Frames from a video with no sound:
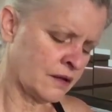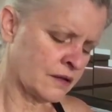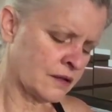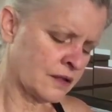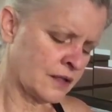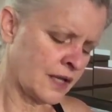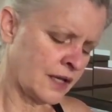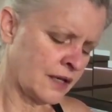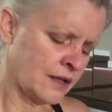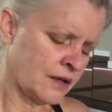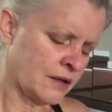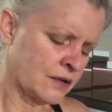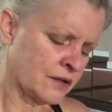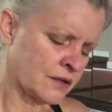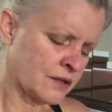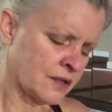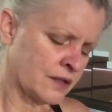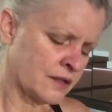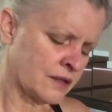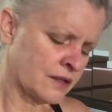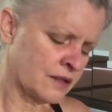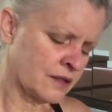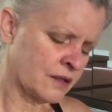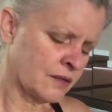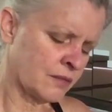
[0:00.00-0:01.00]
Just let your
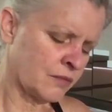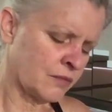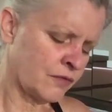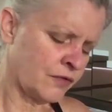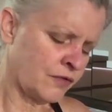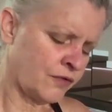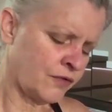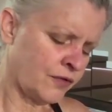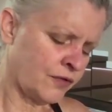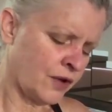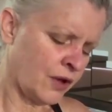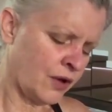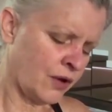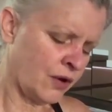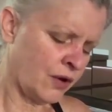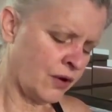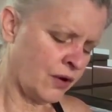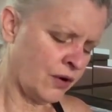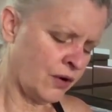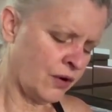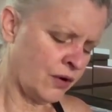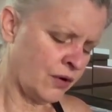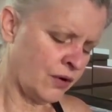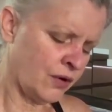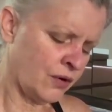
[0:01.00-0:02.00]
system
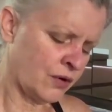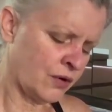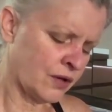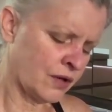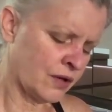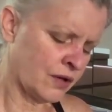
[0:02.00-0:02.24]
float